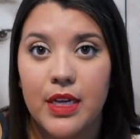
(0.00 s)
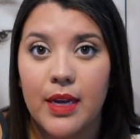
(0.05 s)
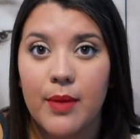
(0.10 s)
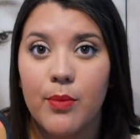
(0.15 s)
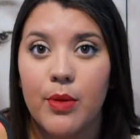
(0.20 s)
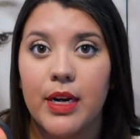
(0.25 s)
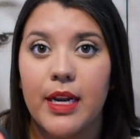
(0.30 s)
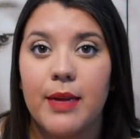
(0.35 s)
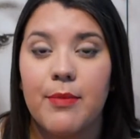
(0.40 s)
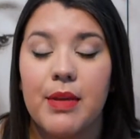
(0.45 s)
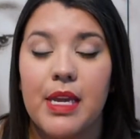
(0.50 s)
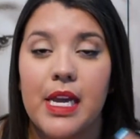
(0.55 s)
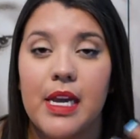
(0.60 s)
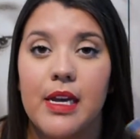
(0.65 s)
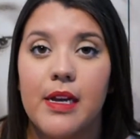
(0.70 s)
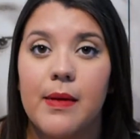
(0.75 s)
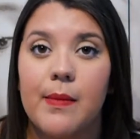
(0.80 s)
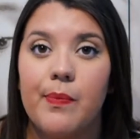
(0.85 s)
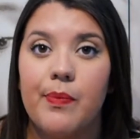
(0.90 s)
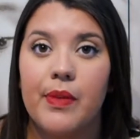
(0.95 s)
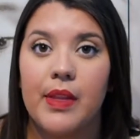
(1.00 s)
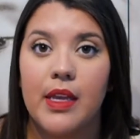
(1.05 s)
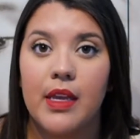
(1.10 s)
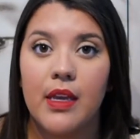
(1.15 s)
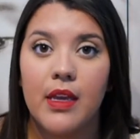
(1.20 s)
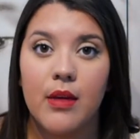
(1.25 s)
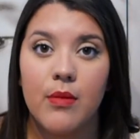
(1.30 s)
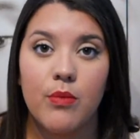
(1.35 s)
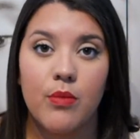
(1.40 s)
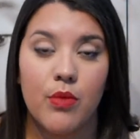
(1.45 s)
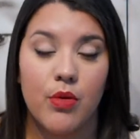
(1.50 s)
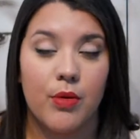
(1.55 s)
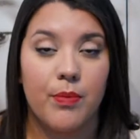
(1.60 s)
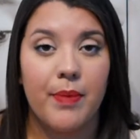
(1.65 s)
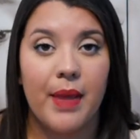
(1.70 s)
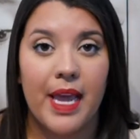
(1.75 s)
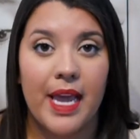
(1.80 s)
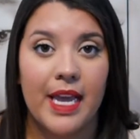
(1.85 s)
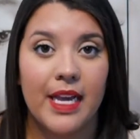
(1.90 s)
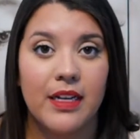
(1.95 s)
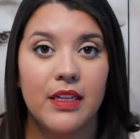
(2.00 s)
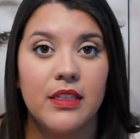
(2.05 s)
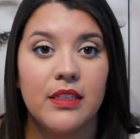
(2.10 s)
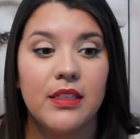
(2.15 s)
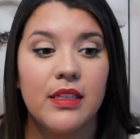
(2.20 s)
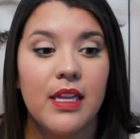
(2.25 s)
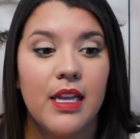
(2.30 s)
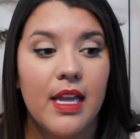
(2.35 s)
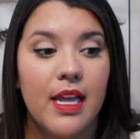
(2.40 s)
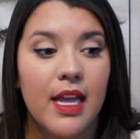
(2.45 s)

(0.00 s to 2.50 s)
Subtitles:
time when I become more pale.